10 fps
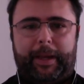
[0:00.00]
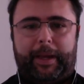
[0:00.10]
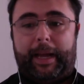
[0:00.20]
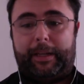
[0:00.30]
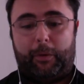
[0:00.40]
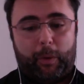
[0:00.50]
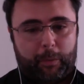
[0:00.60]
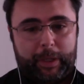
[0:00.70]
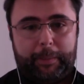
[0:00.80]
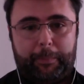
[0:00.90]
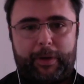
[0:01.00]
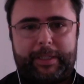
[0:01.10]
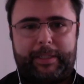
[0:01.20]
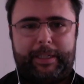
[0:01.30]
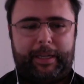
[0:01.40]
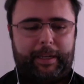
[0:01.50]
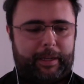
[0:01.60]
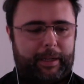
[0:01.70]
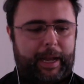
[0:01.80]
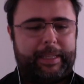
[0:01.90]
And one important thing
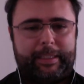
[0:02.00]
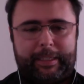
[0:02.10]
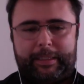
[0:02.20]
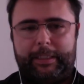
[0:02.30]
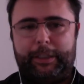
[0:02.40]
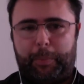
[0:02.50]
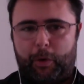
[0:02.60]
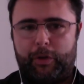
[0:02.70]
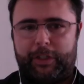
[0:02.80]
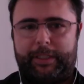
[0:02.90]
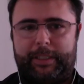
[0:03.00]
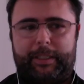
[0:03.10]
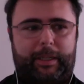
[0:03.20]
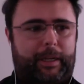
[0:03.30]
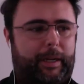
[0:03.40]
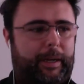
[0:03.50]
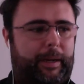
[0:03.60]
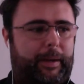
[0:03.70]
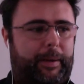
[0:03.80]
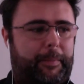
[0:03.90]
in this project
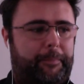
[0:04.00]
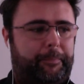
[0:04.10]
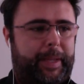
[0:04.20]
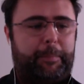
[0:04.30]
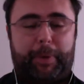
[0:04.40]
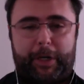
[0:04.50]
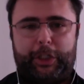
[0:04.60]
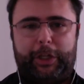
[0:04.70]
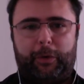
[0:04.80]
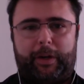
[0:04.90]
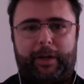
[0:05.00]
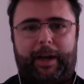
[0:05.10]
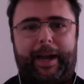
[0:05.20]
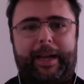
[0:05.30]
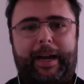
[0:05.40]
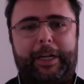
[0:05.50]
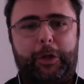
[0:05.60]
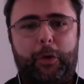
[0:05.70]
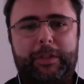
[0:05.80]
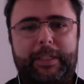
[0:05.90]
in particular, I
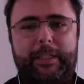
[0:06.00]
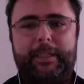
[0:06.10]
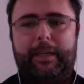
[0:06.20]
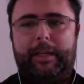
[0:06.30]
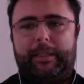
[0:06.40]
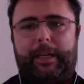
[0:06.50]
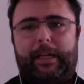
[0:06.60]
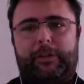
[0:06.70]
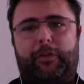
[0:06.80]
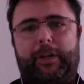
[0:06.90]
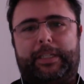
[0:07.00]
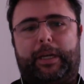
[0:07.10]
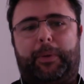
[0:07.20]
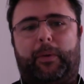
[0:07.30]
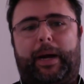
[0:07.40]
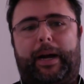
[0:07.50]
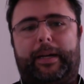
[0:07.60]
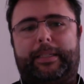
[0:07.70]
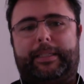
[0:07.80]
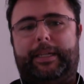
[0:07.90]
noticed that, for example, a
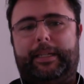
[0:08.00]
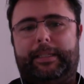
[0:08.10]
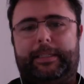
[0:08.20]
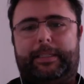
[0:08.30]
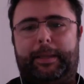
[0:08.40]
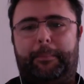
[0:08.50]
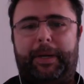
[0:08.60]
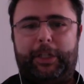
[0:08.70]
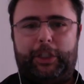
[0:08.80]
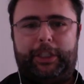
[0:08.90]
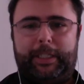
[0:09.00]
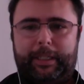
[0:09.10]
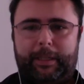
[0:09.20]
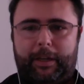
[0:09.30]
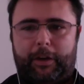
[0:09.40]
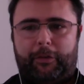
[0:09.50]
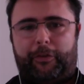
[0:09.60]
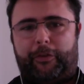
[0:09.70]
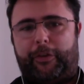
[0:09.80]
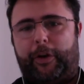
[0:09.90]
CNC machine
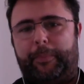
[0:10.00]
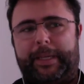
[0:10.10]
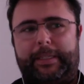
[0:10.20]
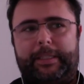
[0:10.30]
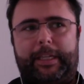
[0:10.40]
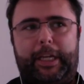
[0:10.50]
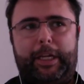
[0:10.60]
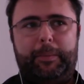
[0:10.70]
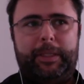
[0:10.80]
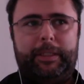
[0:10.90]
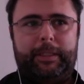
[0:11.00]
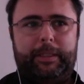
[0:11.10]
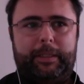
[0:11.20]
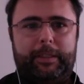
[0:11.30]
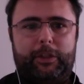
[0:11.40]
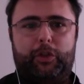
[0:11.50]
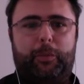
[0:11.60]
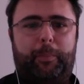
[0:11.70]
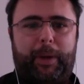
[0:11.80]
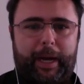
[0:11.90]
from the same
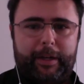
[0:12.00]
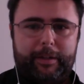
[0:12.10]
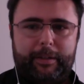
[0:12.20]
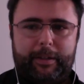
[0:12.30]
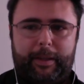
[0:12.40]
supplier,